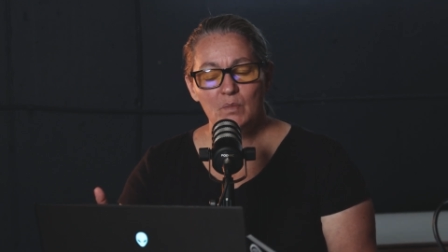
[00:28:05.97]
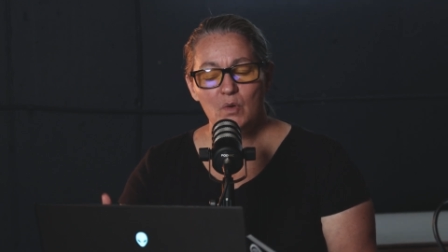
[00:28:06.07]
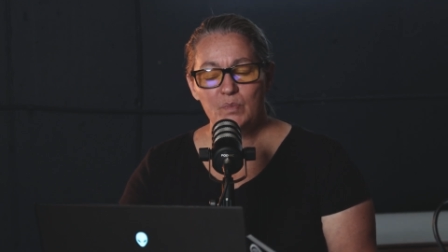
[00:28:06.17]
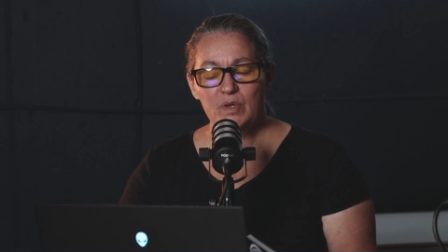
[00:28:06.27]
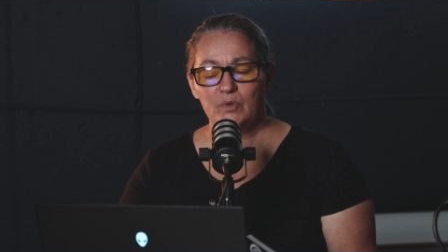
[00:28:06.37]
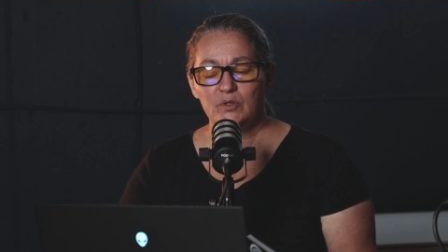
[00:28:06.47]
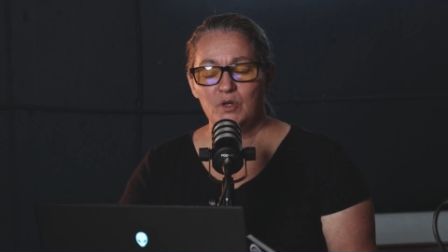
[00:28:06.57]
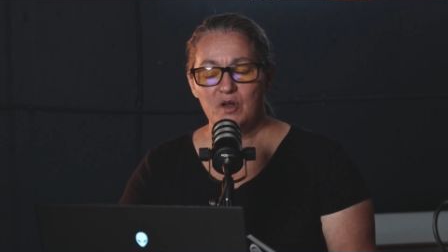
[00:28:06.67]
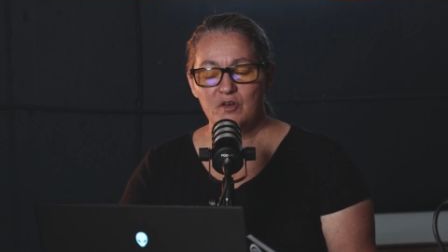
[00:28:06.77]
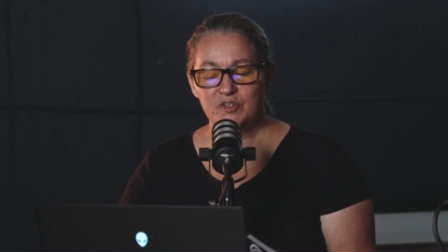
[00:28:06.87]
But what people
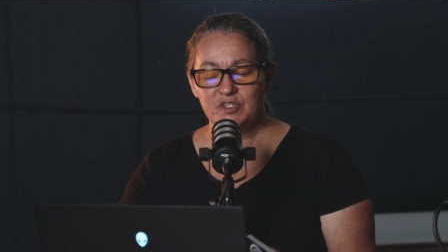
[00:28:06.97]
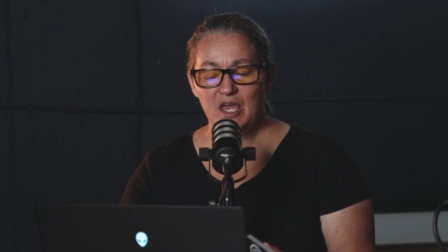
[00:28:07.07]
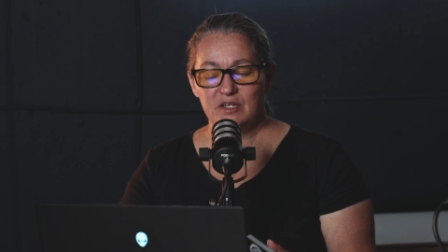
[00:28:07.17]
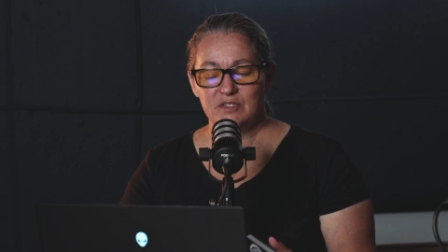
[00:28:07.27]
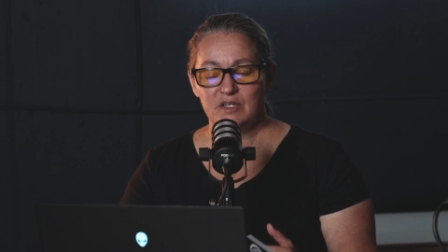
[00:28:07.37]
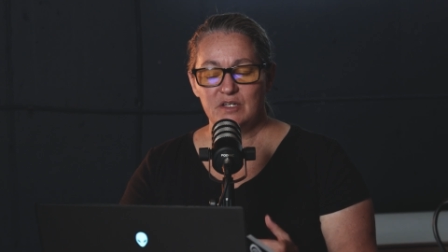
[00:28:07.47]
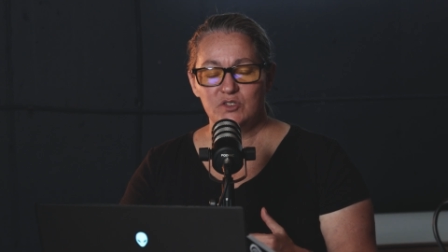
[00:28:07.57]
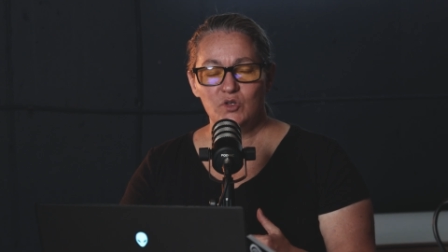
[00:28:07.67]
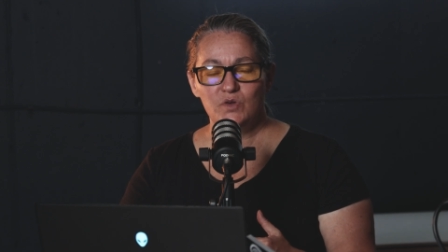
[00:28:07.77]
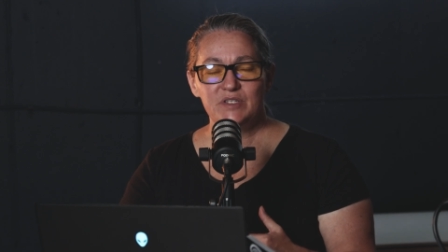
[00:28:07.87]
don't understand is that
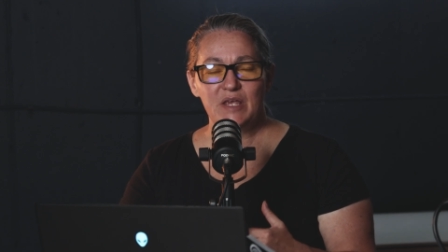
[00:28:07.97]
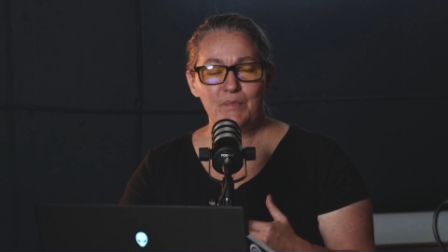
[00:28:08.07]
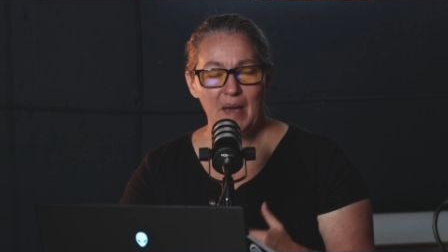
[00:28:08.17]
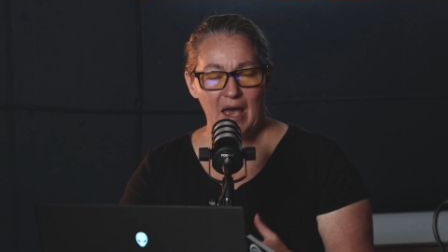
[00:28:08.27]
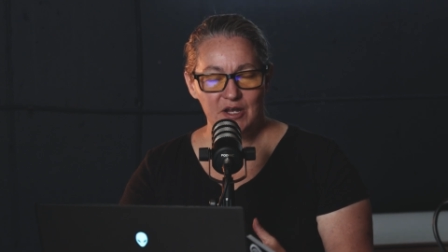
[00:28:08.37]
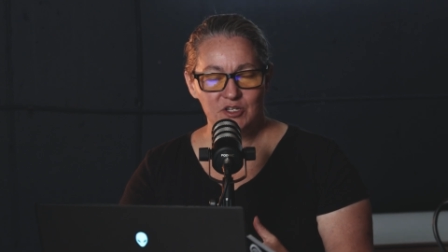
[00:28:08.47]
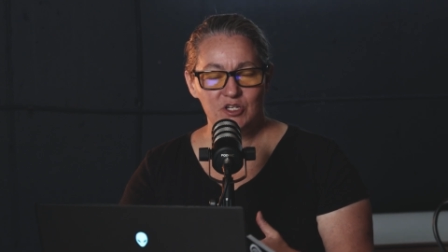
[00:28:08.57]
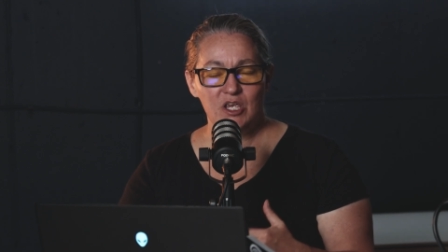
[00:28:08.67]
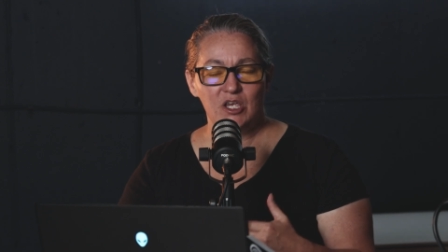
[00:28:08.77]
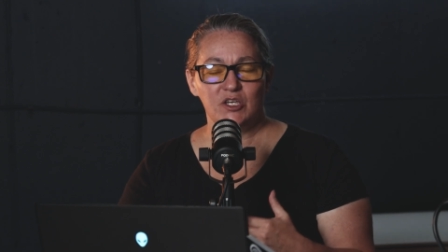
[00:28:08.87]
as soon as a
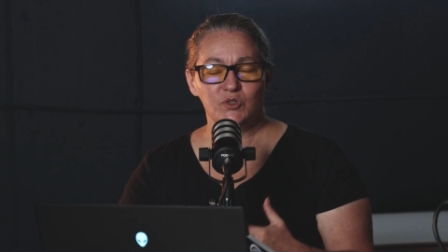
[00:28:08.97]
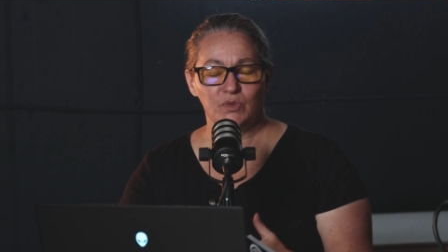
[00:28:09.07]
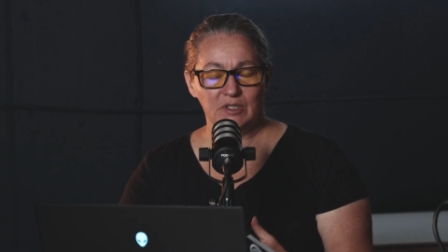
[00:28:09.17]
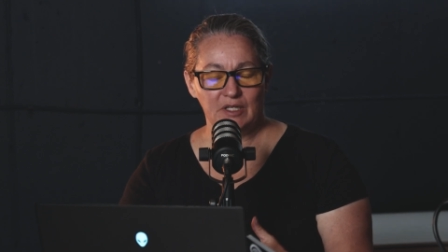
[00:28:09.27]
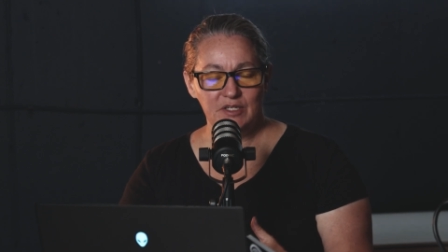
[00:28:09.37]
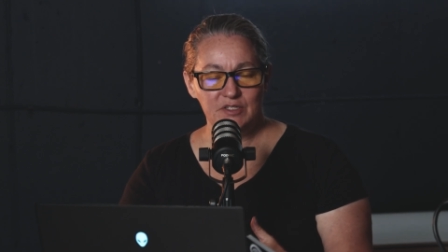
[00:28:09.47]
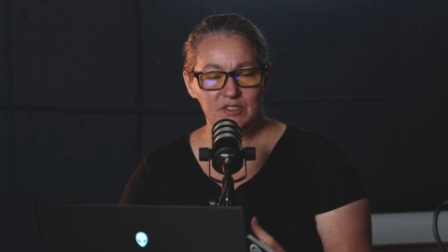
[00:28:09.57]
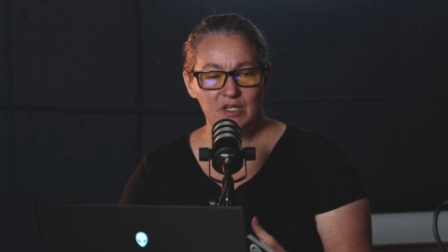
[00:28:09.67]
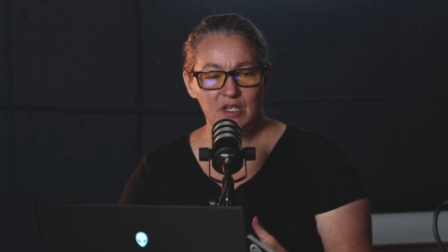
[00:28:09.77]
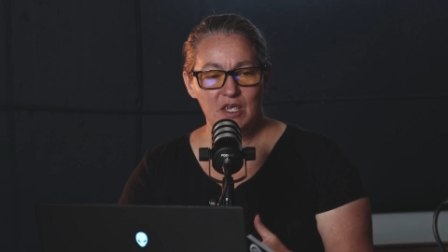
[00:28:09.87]
patch is
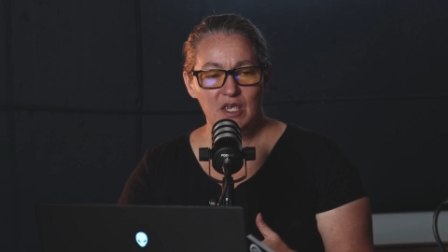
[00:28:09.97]
released,